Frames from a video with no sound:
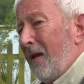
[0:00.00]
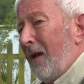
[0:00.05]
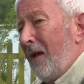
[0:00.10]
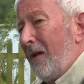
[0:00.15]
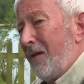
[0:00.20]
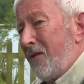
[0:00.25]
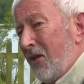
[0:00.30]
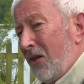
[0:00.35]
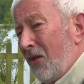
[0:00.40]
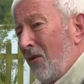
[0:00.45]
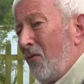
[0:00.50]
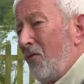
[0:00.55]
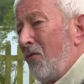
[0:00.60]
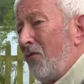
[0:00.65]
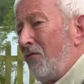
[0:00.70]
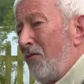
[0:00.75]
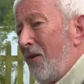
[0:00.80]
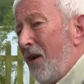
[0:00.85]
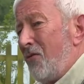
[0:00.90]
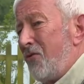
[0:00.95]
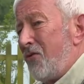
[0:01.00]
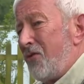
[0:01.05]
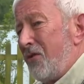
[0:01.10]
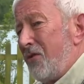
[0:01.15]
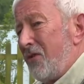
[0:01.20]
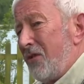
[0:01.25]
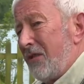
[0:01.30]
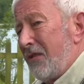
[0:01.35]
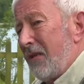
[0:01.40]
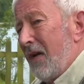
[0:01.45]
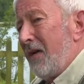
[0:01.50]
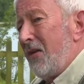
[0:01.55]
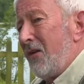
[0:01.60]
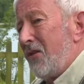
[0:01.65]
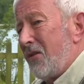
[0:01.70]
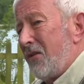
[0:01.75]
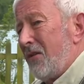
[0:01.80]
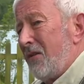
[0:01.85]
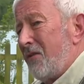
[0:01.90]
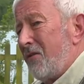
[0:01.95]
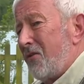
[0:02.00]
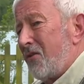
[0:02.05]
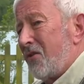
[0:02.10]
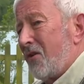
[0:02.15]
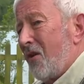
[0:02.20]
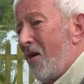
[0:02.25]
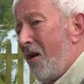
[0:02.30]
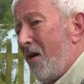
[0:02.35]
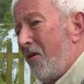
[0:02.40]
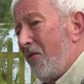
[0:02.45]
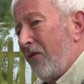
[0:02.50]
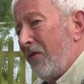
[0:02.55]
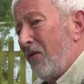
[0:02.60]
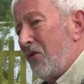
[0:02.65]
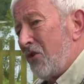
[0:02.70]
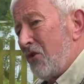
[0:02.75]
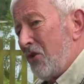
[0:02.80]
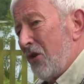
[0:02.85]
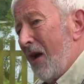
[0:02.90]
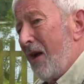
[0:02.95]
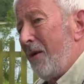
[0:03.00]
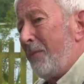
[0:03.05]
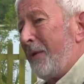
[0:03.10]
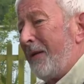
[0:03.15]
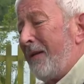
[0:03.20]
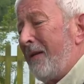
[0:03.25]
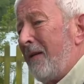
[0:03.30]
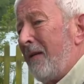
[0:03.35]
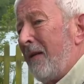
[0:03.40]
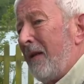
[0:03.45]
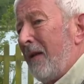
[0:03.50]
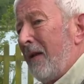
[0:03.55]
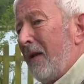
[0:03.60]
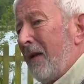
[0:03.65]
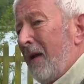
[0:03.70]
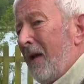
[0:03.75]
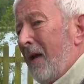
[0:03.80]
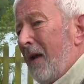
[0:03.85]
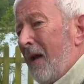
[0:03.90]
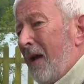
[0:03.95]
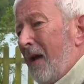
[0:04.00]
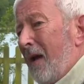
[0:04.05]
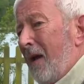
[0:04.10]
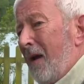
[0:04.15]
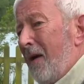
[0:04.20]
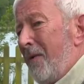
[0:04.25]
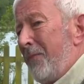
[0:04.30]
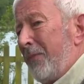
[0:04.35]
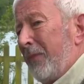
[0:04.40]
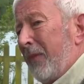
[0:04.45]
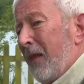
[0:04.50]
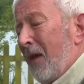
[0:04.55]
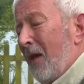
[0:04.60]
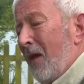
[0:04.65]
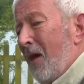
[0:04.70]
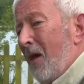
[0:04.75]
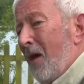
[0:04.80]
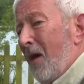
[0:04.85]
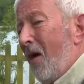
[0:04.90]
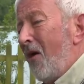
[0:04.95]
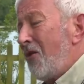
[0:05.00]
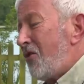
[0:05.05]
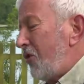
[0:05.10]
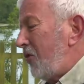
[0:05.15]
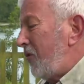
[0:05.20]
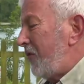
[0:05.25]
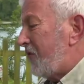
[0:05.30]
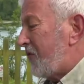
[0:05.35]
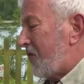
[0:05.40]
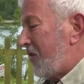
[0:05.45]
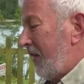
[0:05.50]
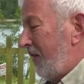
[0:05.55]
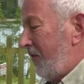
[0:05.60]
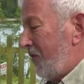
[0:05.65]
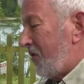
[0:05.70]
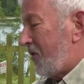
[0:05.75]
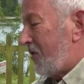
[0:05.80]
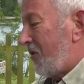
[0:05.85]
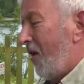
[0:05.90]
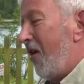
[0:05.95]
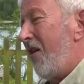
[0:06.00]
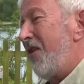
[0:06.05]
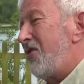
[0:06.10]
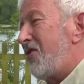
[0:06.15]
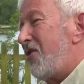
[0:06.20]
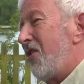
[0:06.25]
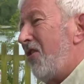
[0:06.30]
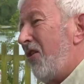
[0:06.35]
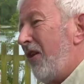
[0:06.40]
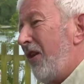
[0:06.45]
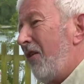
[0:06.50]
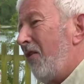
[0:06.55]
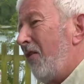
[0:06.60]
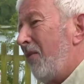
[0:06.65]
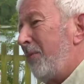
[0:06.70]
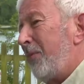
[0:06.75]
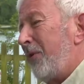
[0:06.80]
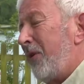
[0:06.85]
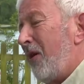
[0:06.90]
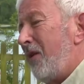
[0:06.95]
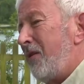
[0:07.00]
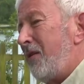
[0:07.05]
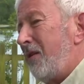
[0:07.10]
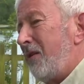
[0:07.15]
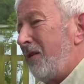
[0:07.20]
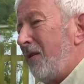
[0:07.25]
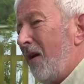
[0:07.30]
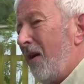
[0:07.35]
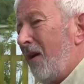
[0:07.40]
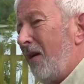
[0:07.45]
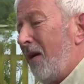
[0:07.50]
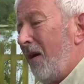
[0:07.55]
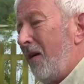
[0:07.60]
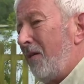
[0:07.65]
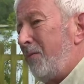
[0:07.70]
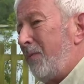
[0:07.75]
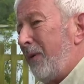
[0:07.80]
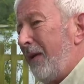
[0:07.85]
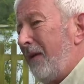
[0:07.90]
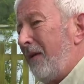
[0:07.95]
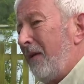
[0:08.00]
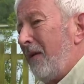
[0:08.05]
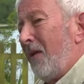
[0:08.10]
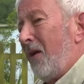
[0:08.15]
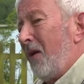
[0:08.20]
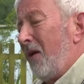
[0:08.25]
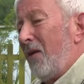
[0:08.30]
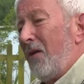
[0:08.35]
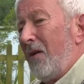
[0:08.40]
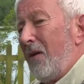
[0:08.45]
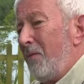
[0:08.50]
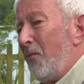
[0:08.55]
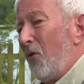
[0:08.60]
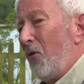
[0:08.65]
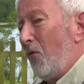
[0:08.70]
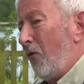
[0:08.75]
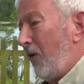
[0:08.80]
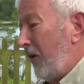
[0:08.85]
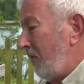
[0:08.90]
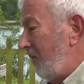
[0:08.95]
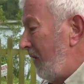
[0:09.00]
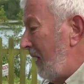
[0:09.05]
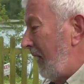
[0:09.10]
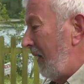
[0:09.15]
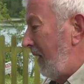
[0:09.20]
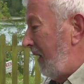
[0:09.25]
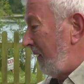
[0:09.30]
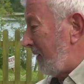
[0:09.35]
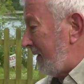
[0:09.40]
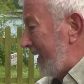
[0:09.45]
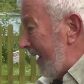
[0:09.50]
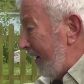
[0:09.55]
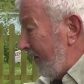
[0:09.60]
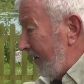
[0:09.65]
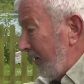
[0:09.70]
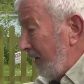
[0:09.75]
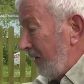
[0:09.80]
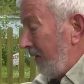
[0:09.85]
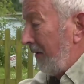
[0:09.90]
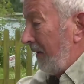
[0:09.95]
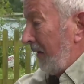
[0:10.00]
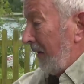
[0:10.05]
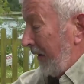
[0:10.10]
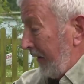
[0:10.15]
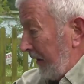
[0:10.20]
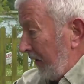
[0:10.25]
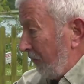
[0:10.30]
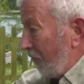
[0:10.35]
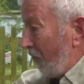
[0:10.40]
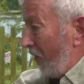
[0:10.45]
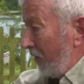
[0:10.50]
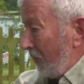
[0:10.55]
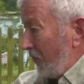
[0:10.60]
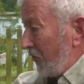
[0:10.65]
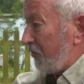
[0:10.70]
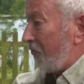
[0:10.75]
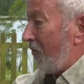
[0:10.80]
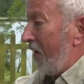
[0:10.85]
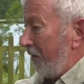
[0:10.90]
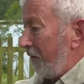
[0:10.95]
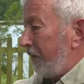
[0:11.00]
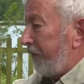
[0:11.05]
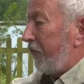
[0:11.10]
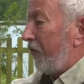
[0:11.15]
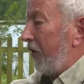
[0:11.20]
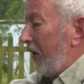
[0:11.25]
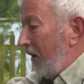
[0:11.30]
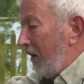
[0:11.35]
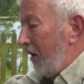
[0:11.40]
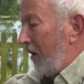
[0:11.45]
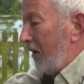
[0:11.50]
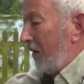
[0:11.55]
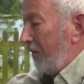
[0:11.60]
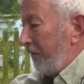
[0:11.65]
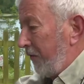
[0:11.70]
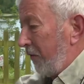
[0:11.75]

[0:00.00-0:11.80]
eating all the roach and the dace and scarring the chub and um, I should have seen the signs early on, but I didn't. I, would be early morning kneeling down in a, in a roach run, free lining